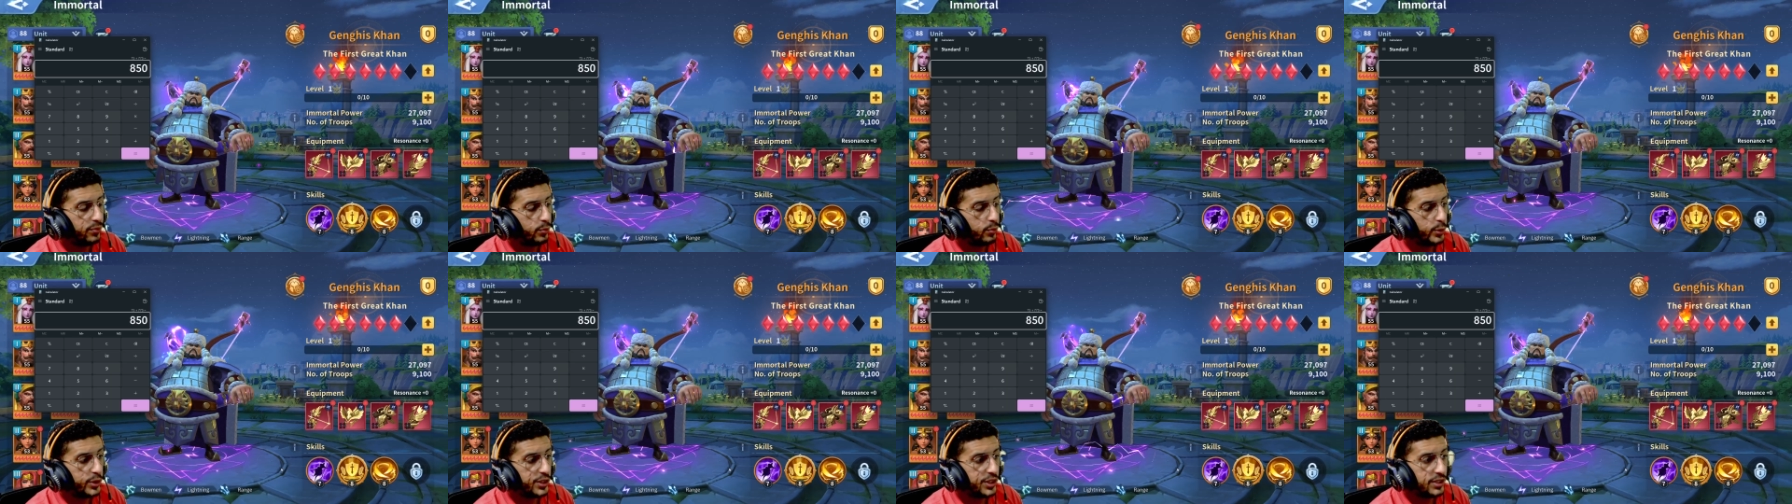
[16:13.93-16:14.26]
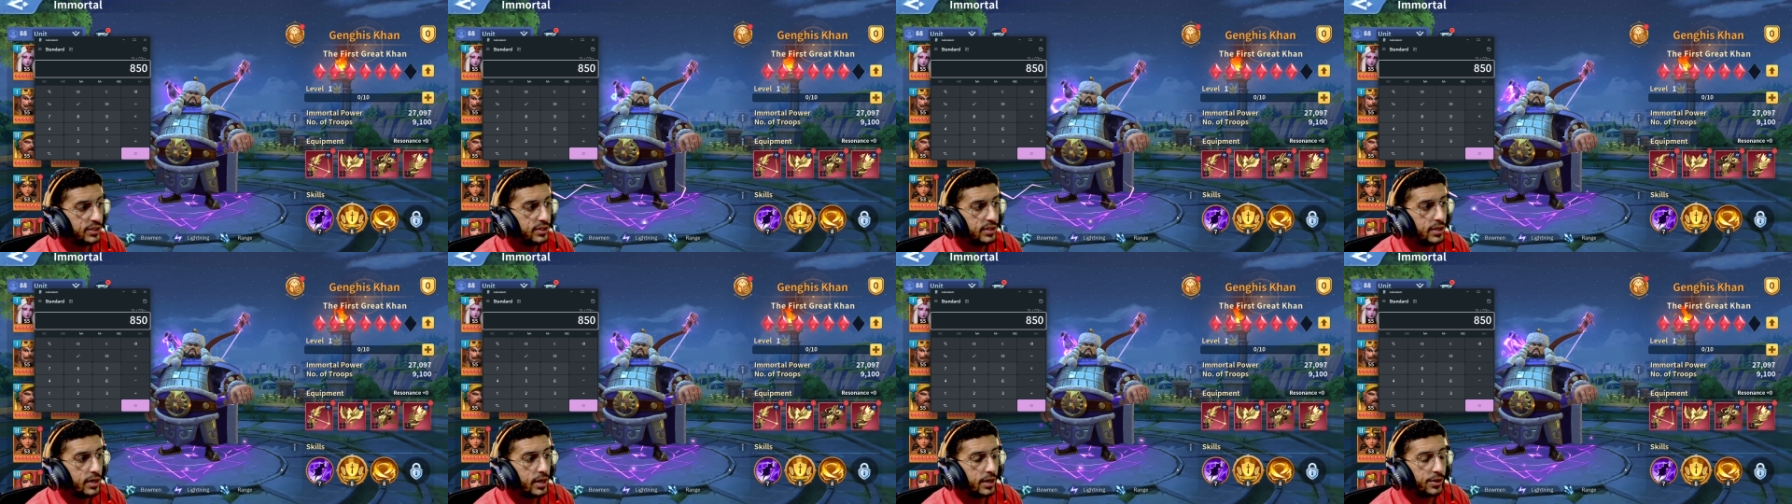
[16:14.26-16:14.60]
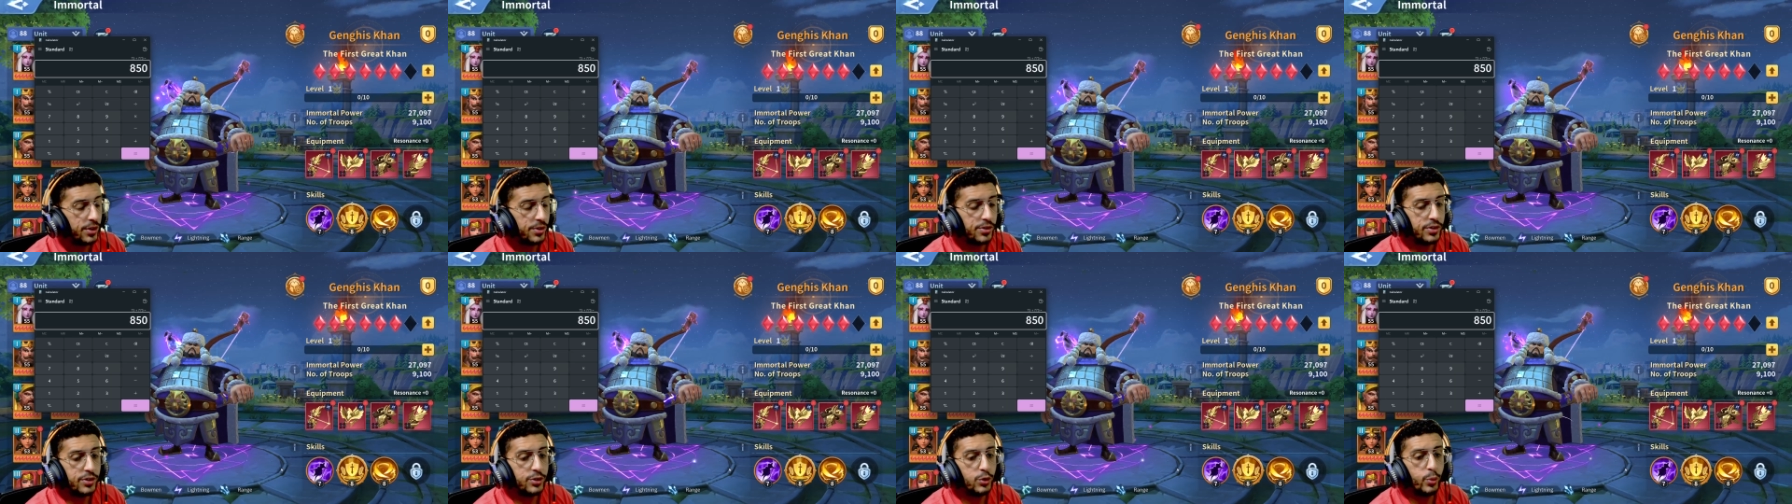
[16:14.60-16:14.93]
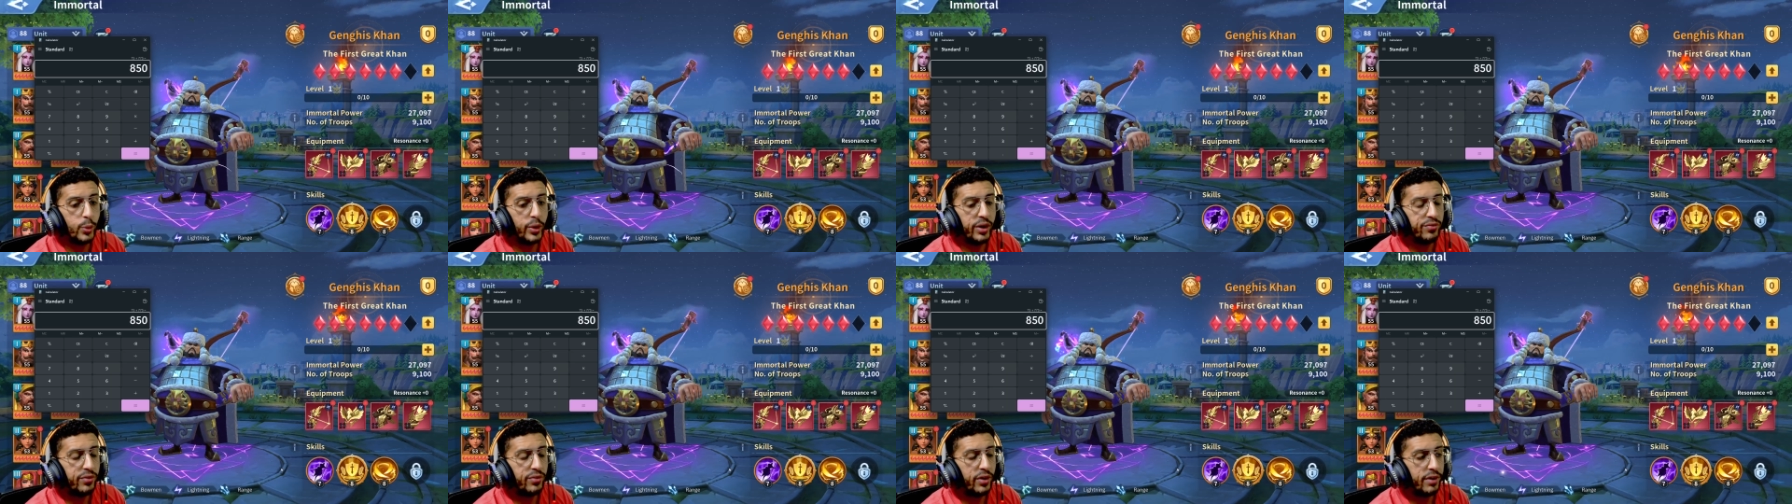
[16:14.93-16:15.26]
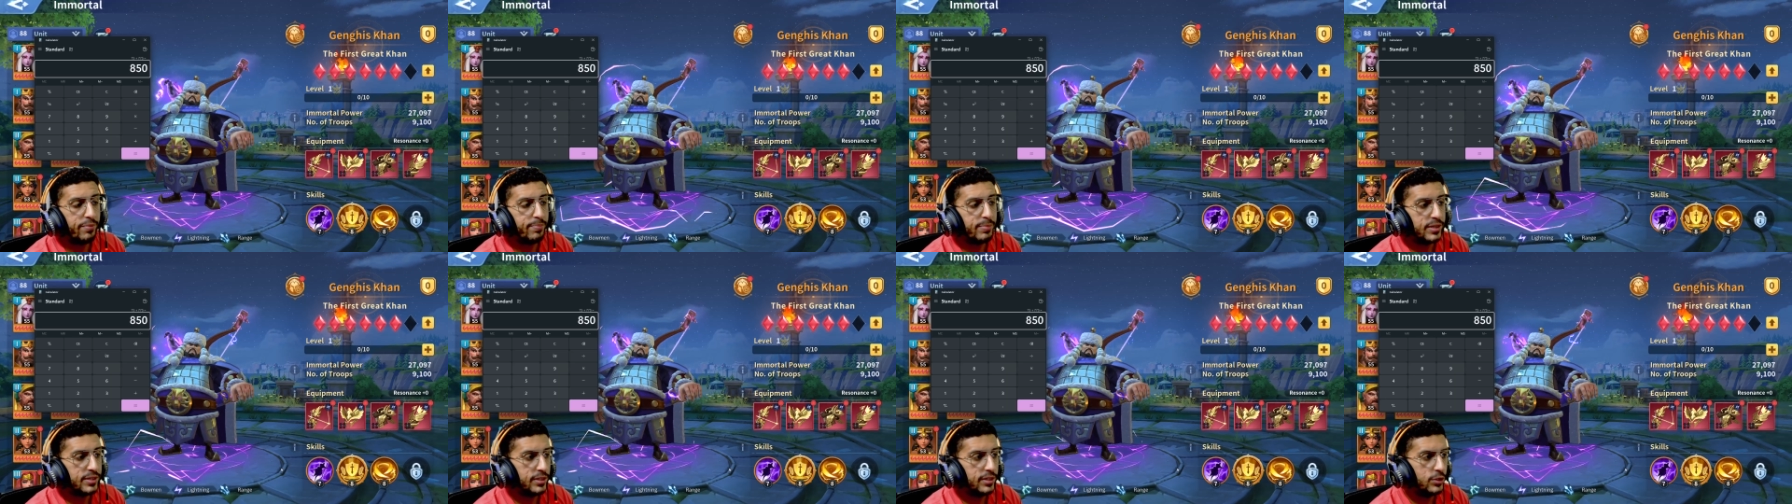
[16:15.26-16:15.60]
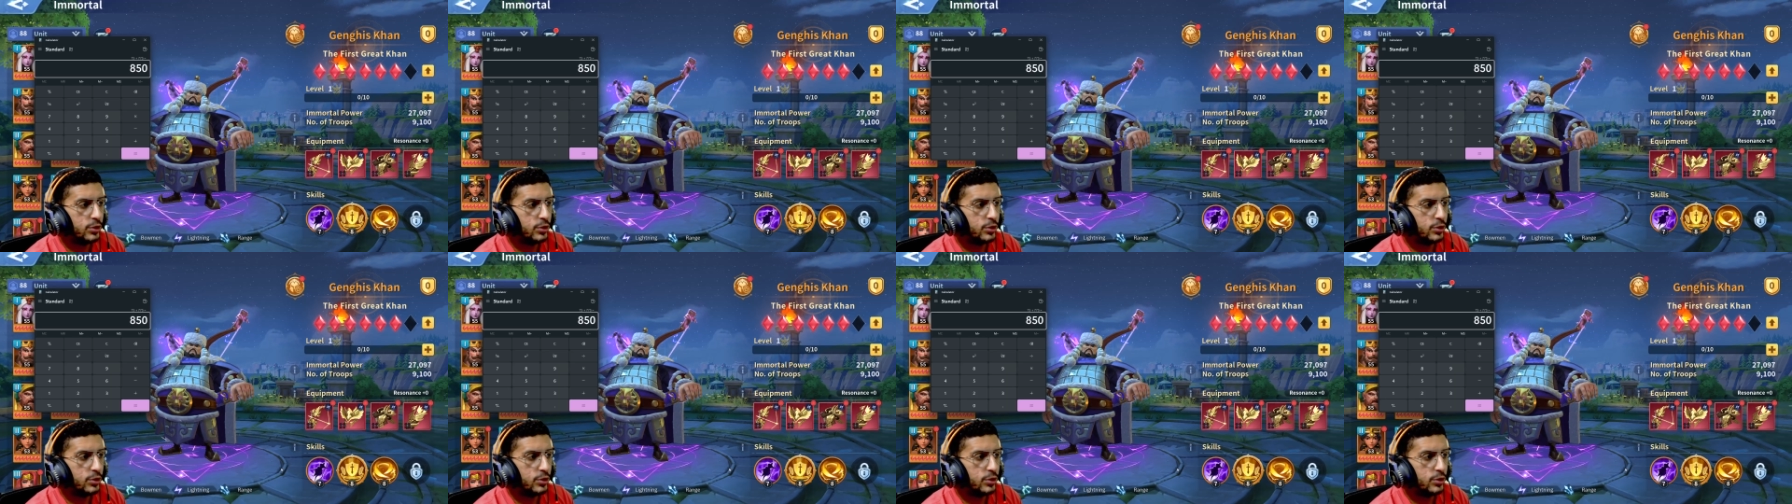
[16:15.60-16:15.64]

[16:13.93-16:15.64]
which is another 25%.